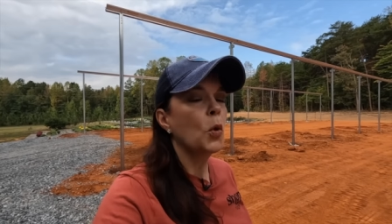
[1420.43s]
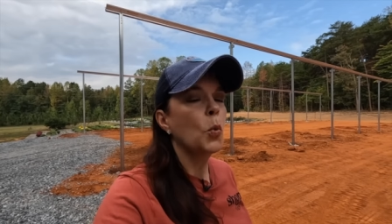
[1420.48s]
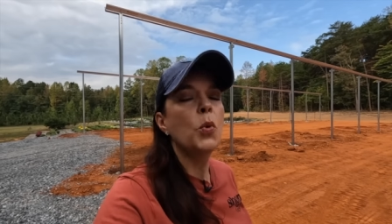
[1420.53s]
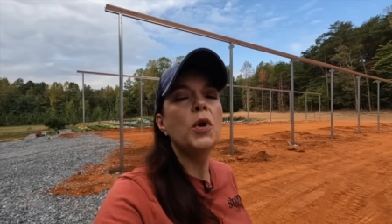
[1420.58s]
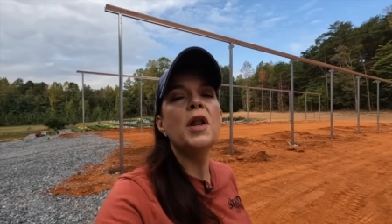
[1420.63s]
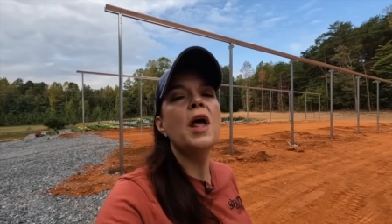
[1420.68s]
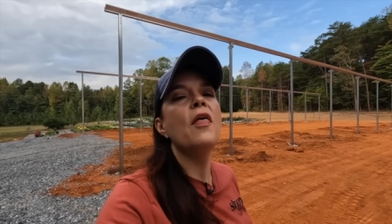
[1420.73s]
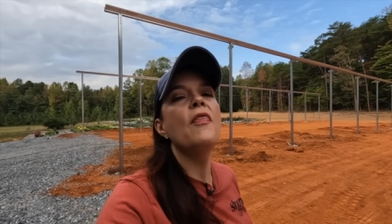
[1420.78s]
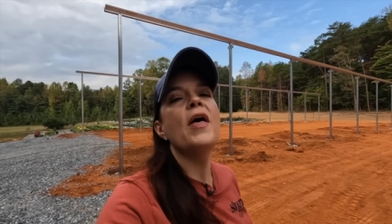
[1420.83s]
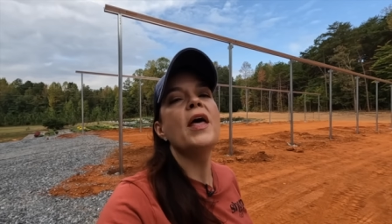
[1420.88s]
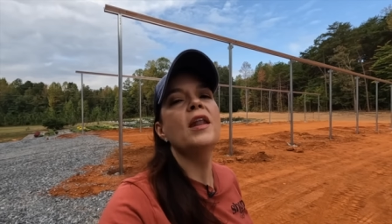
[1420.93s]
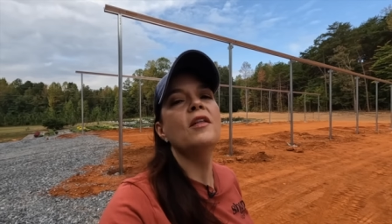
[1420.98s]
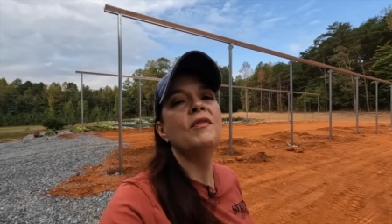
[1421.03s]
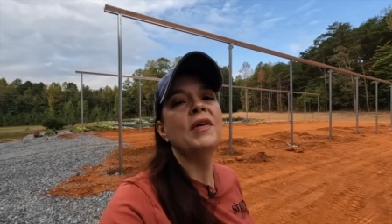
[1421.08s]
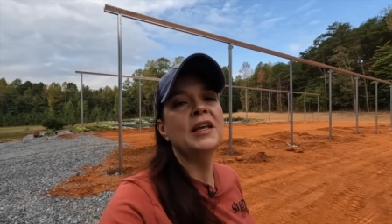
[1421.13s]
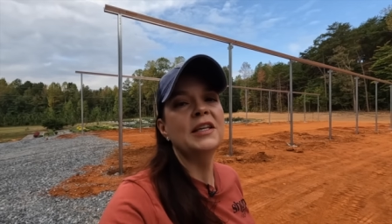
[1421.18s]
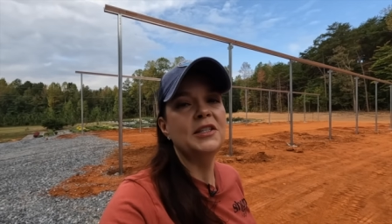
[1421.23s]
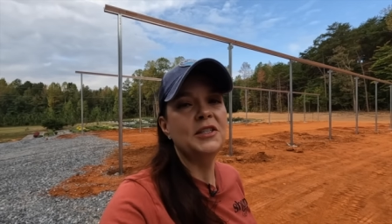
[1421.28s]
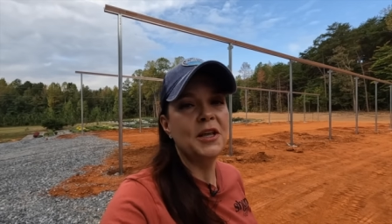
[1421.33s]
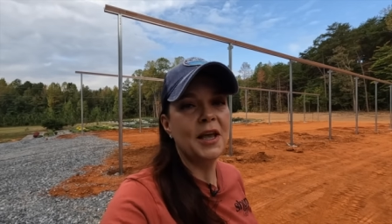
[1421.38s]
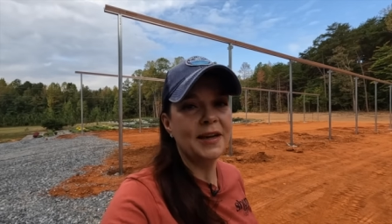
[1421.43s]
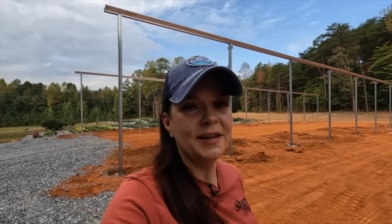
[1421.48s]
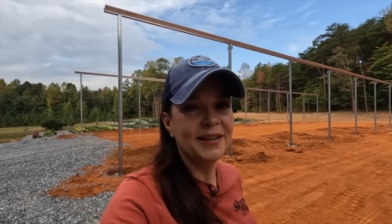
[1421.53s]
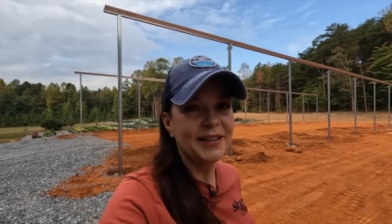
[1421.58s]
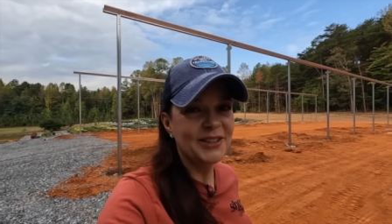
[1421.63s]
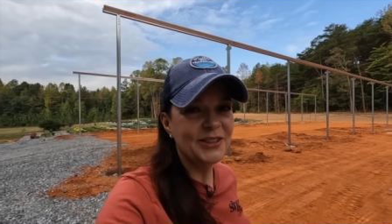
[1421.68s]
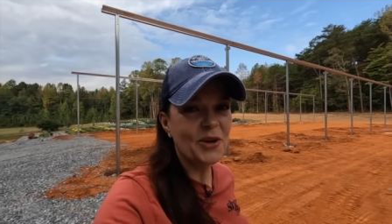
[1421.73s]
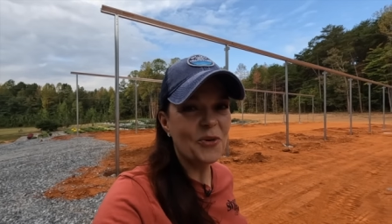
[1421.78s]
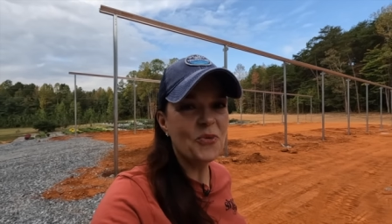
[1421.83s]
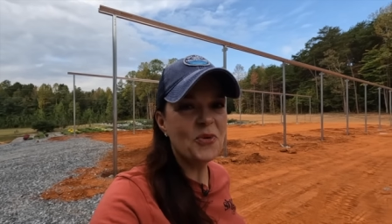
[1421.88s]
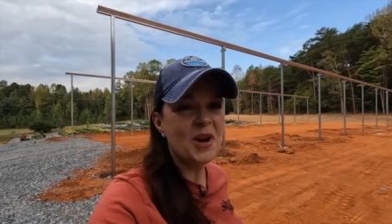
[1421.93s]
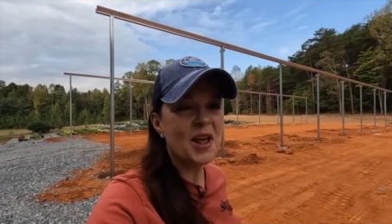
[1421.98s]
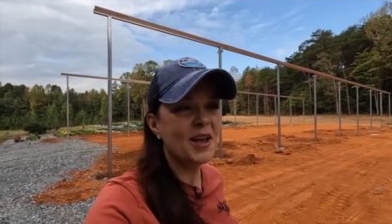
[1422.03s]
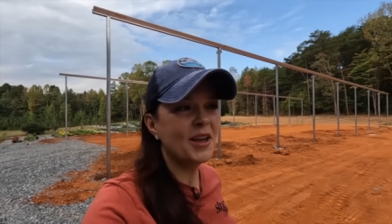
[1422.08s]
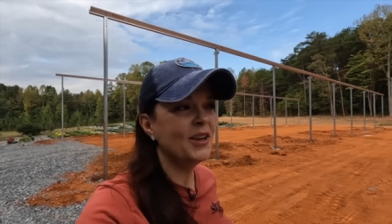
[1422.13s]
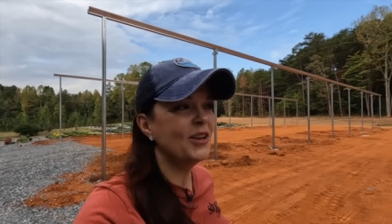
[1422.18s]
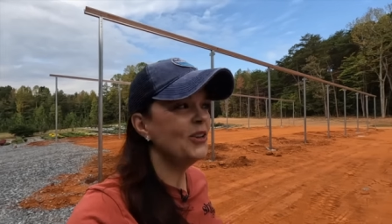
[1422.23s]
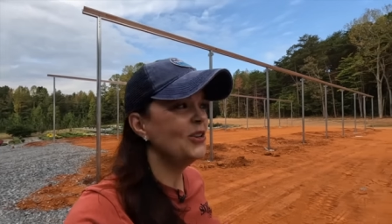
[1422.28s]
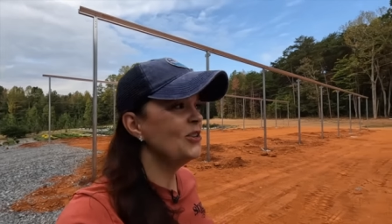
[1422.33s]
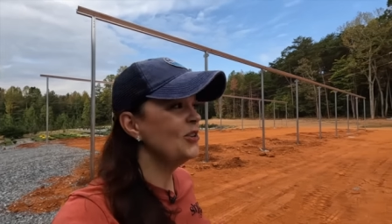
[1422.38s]
We're not that advanced yet, so we're
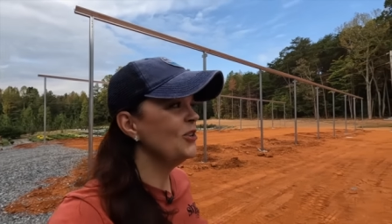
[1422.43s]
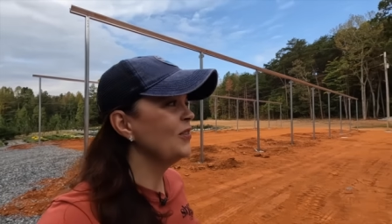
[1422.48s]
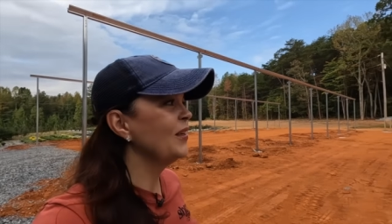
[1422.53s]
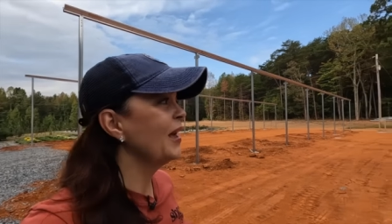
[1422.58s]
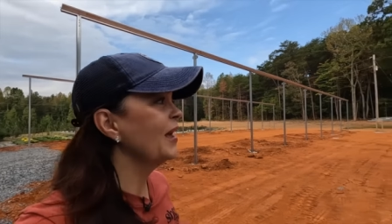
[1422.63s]
not going to do